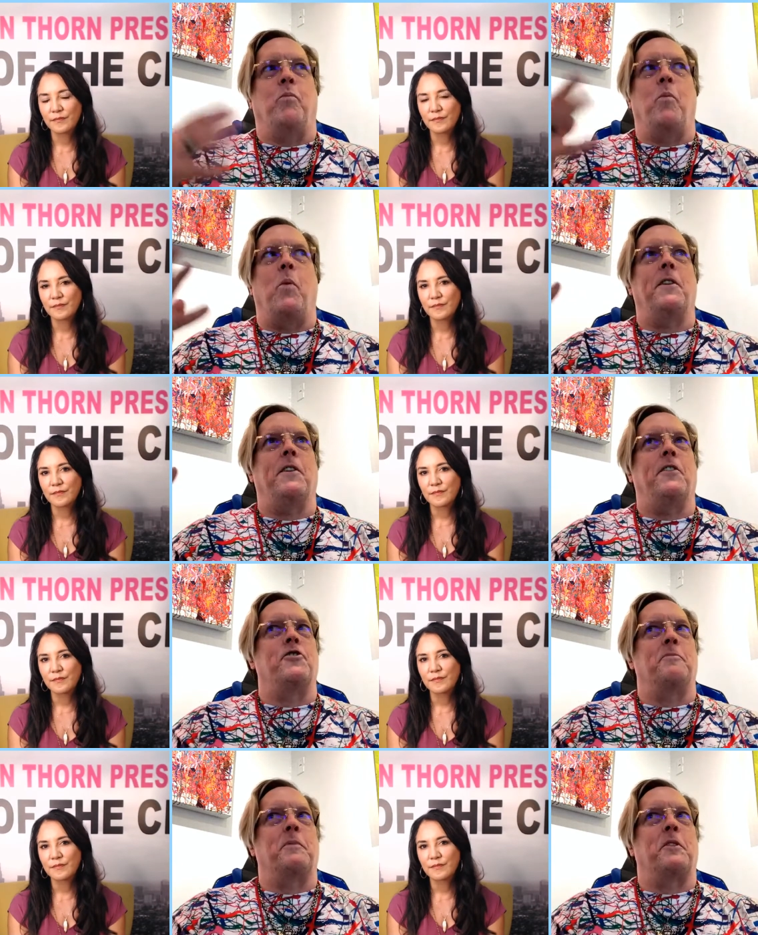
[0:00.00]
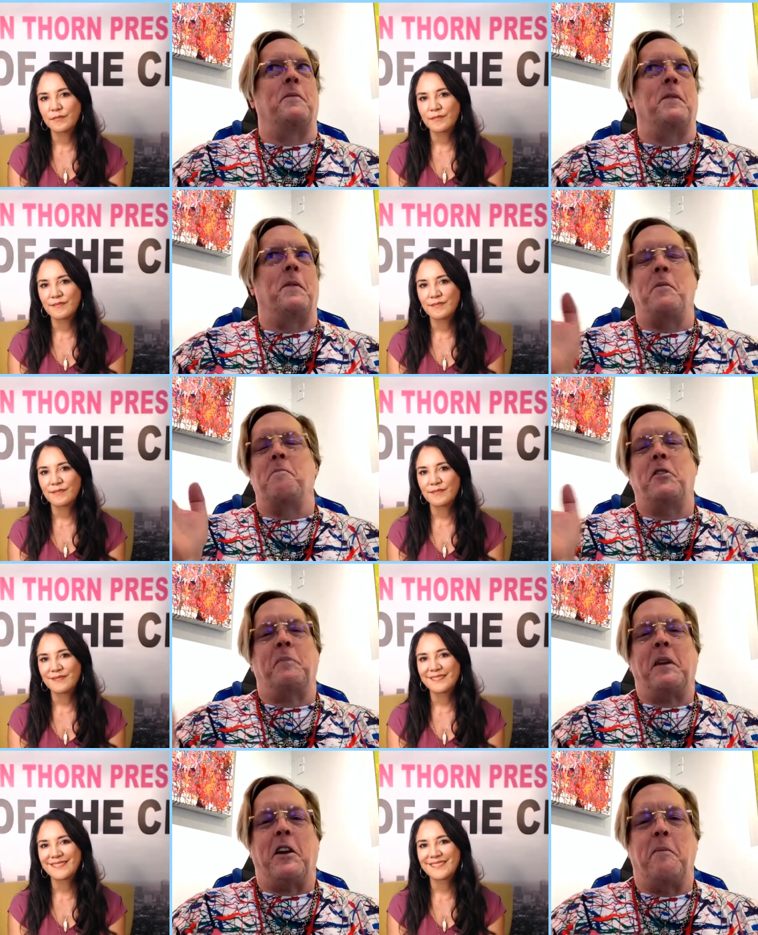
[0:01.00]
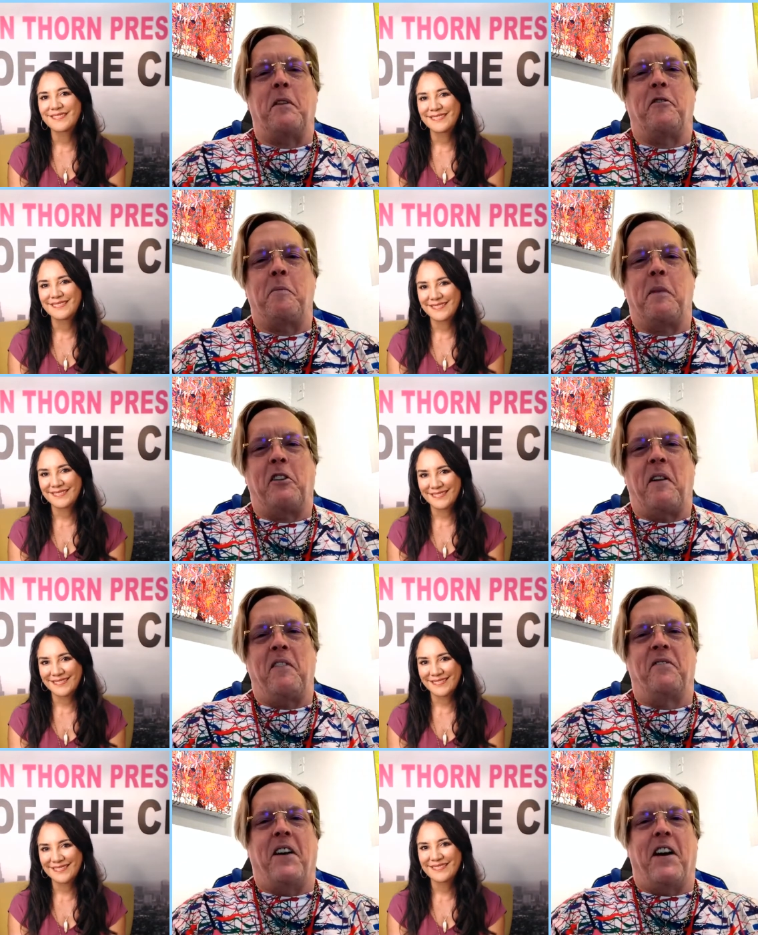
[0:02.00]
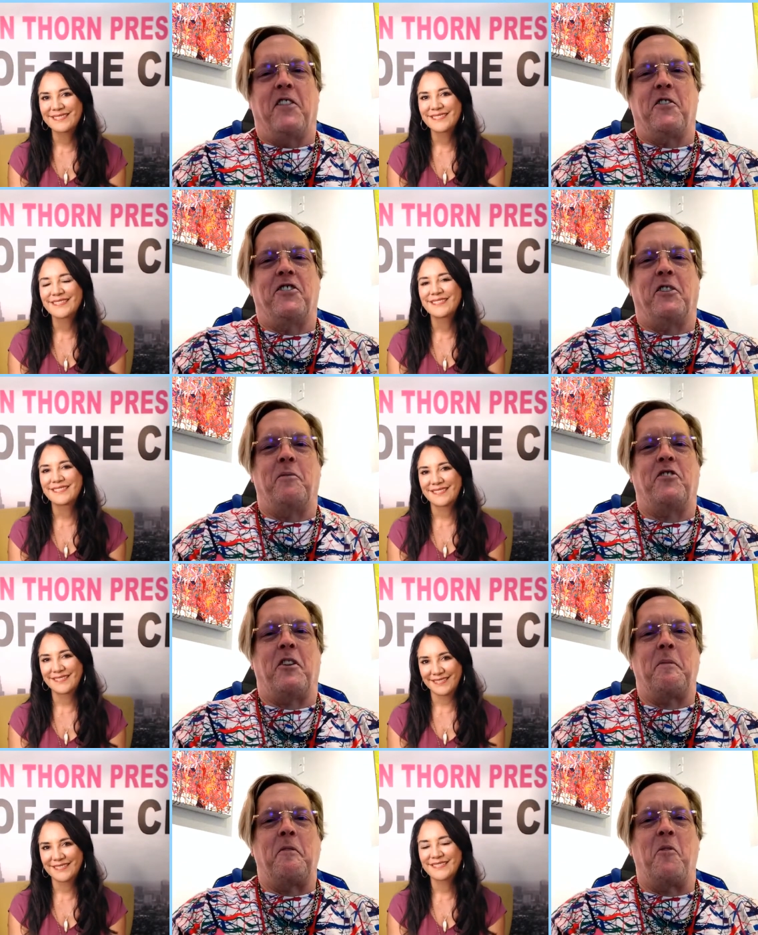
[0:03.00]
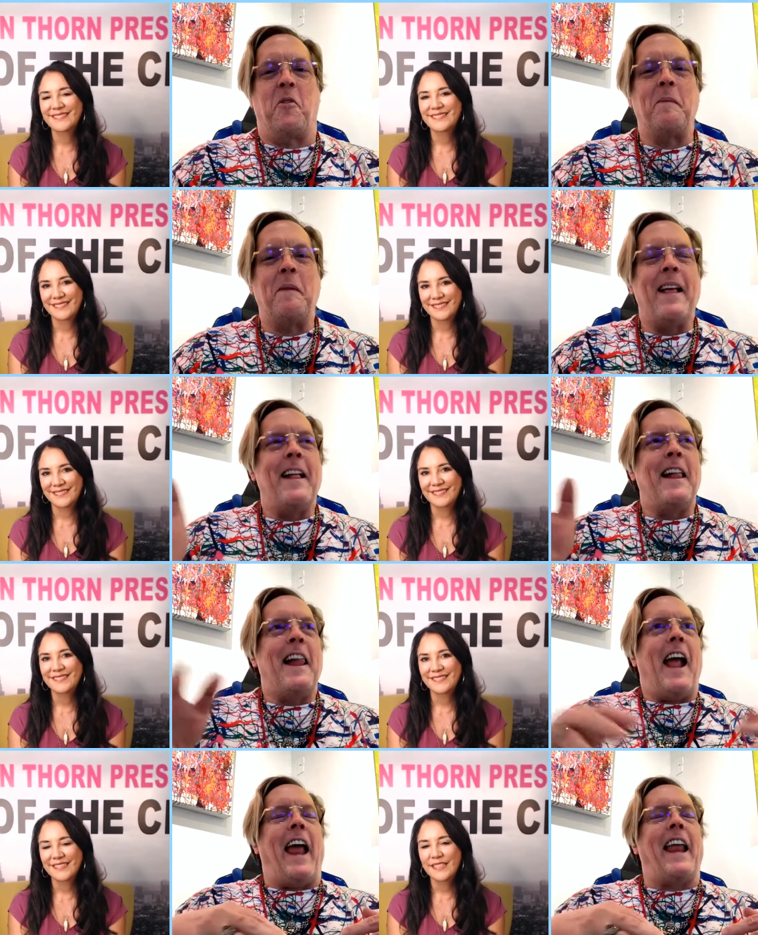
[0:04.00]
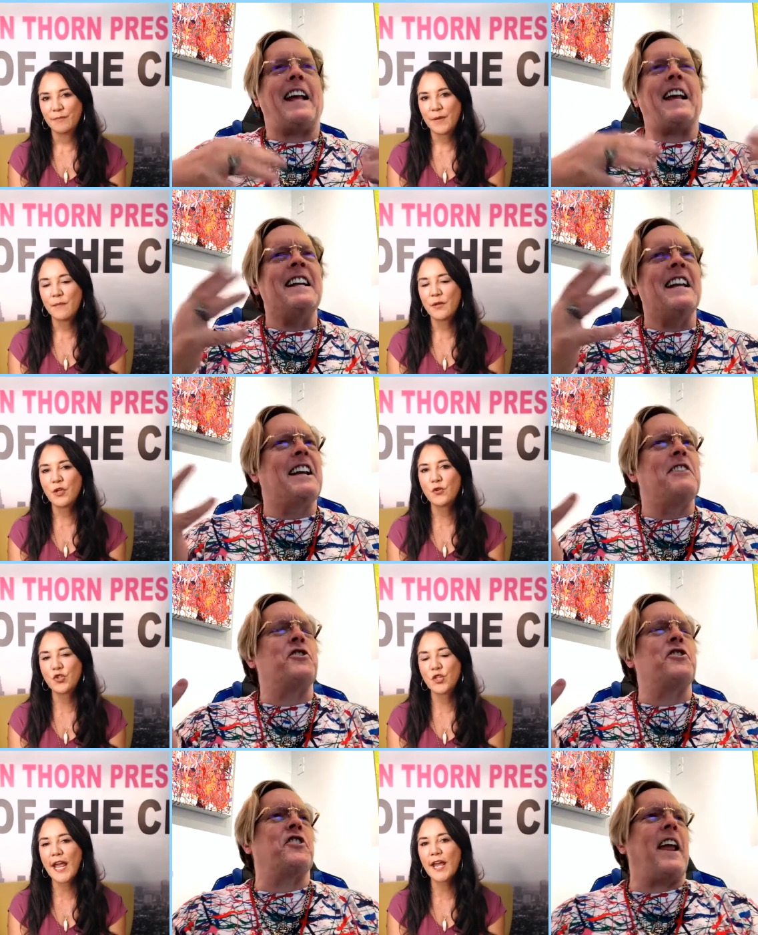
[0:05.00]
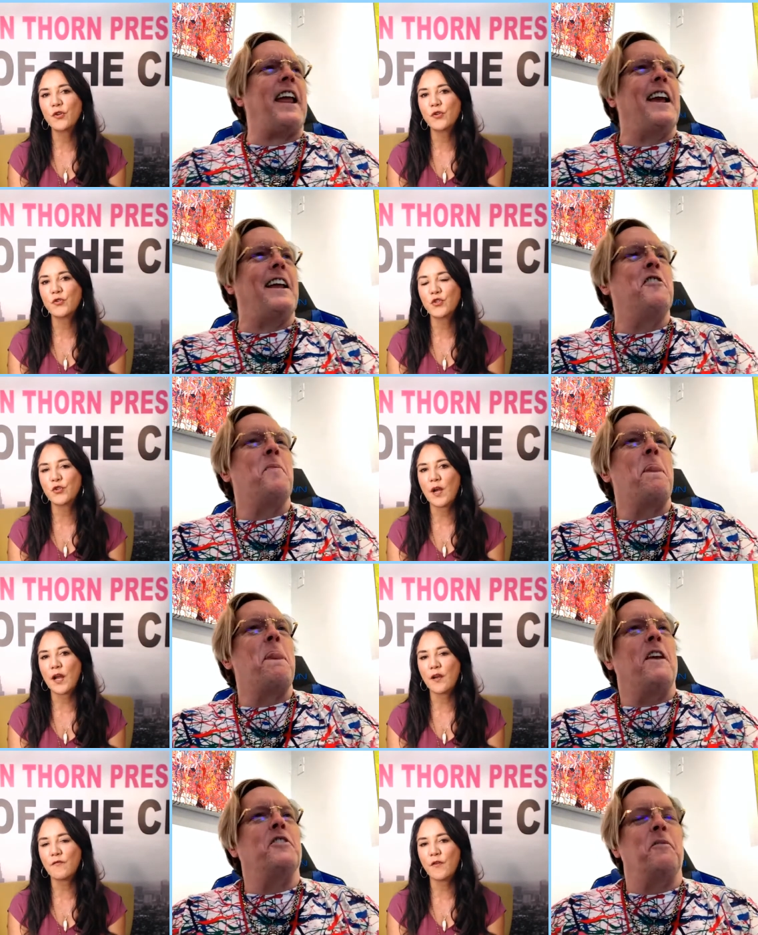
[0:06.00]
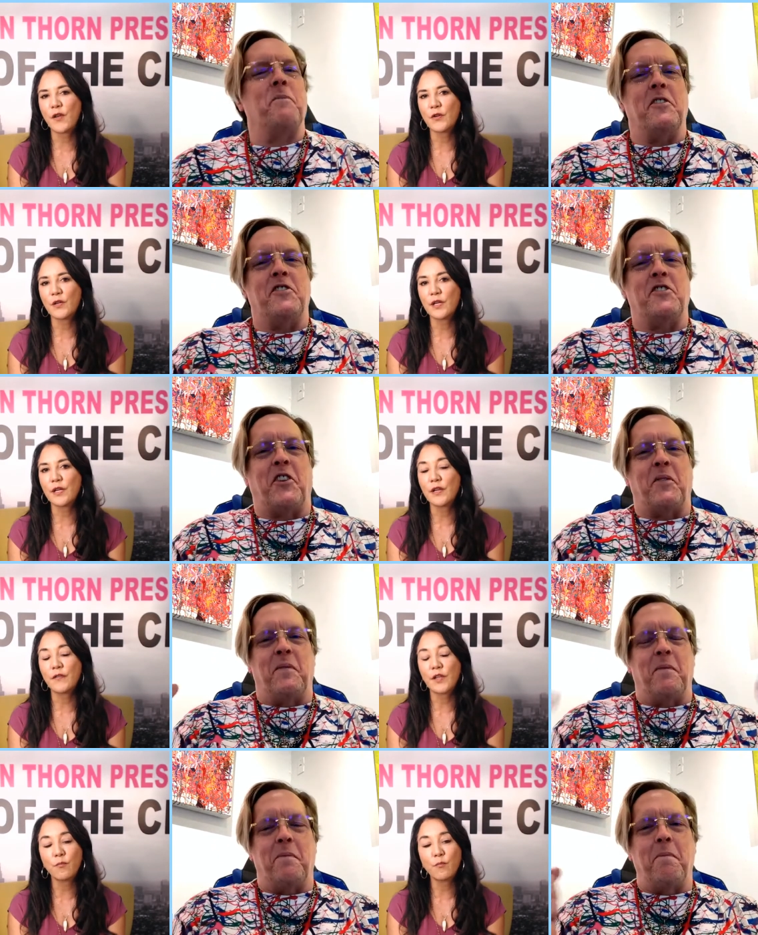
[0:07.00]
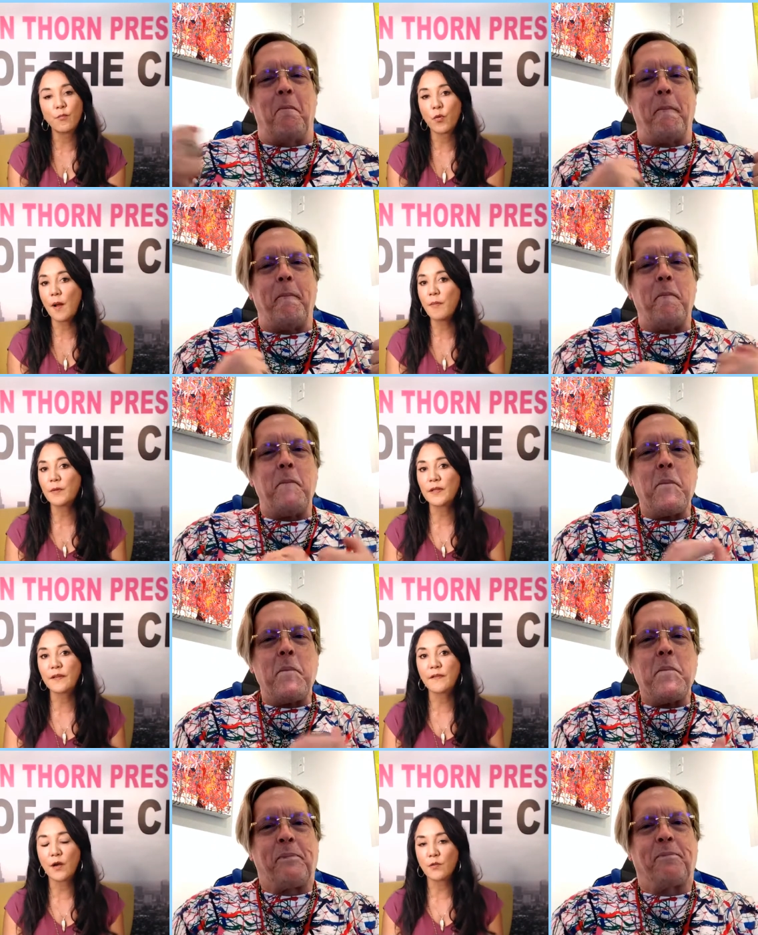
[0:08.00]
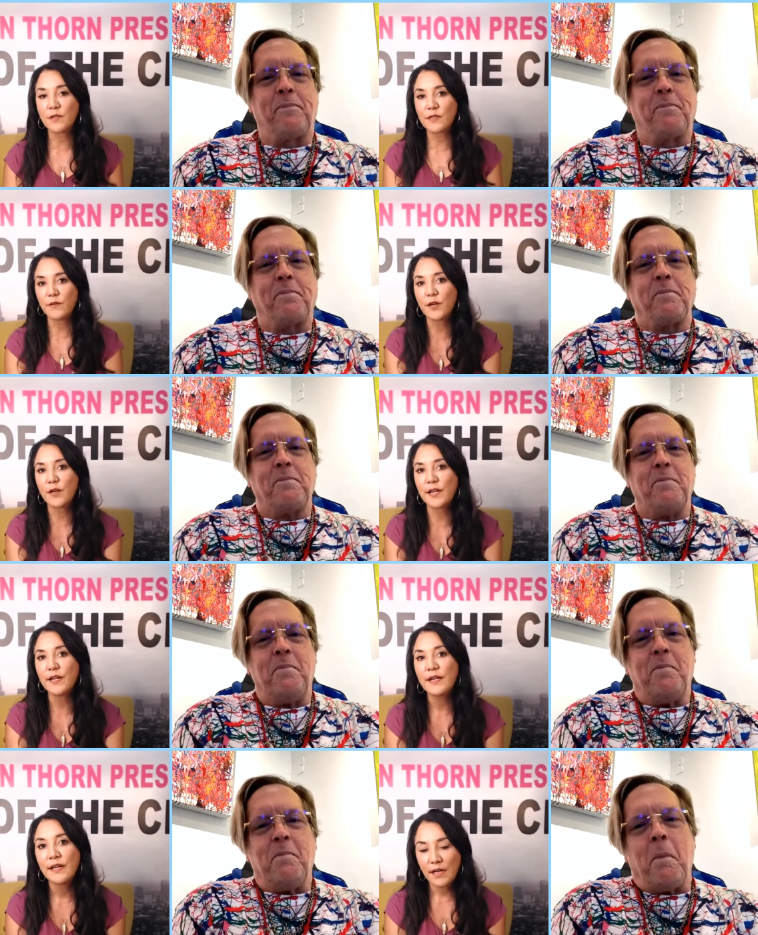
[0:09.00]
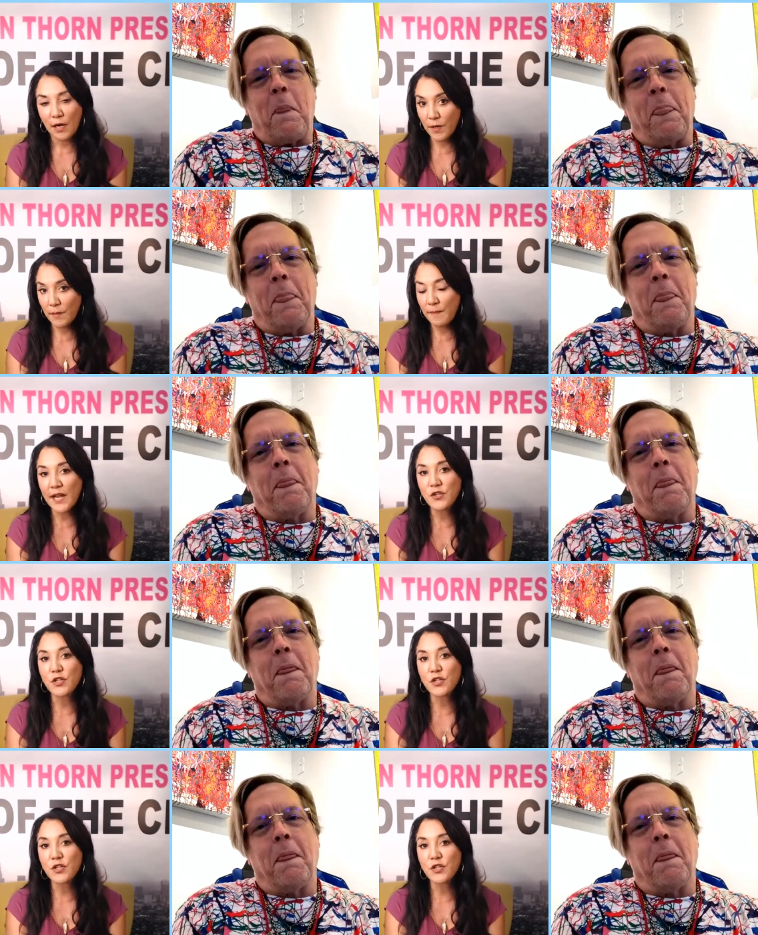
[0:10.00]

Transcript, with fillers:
Speaker 1: where did Jumper come from? It must be coming from my grandfather in some shape or form.
Speaker 2: And I kind of understand. Channeled your grandfather in, and then probably that was a very, I would imagine, a